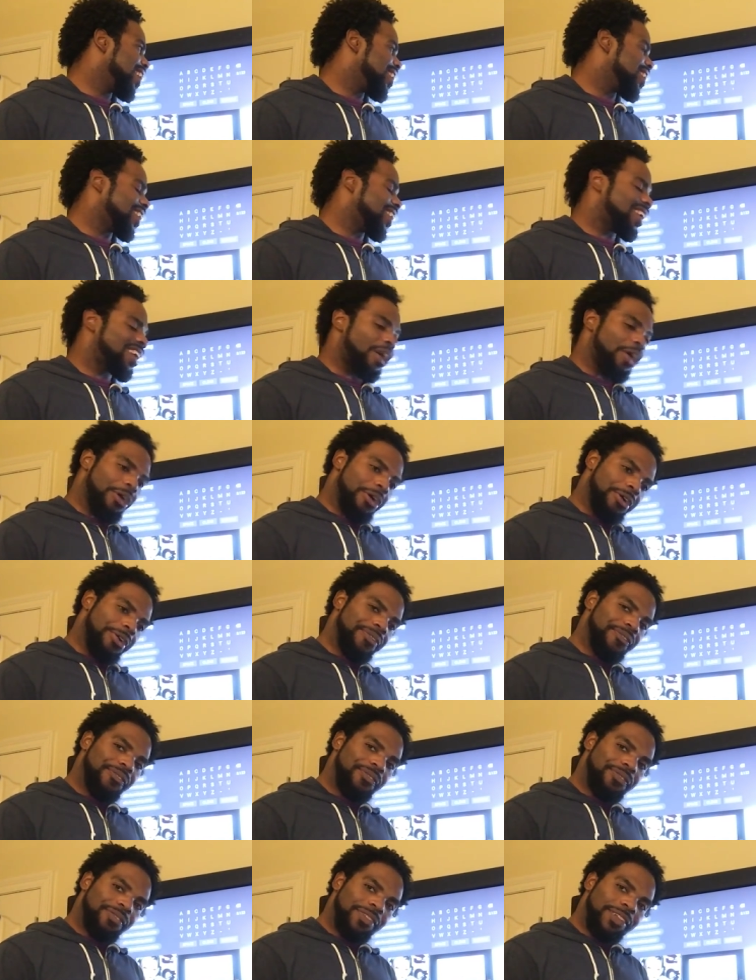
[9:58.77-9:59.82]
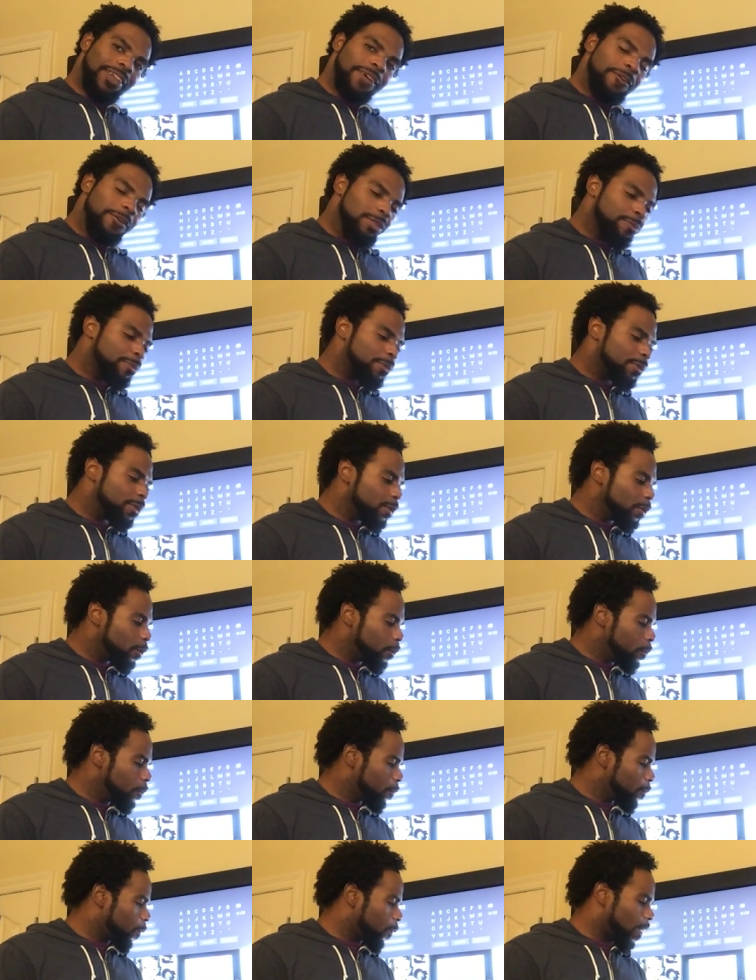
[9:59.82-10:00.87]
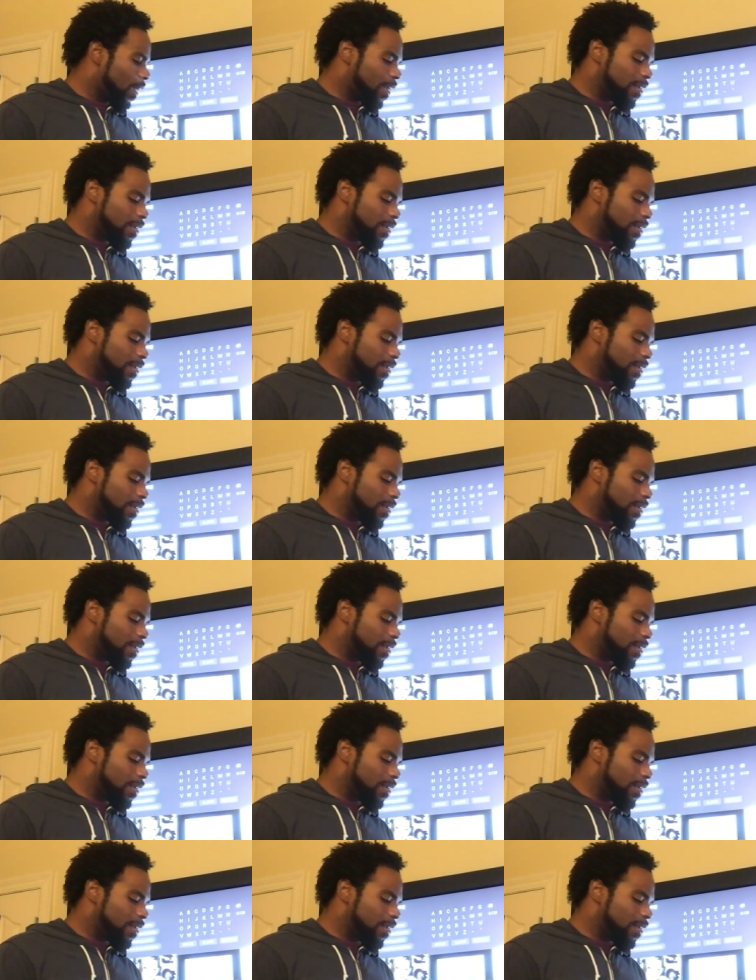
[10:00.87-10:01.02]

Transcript: y'all, that was beautiful,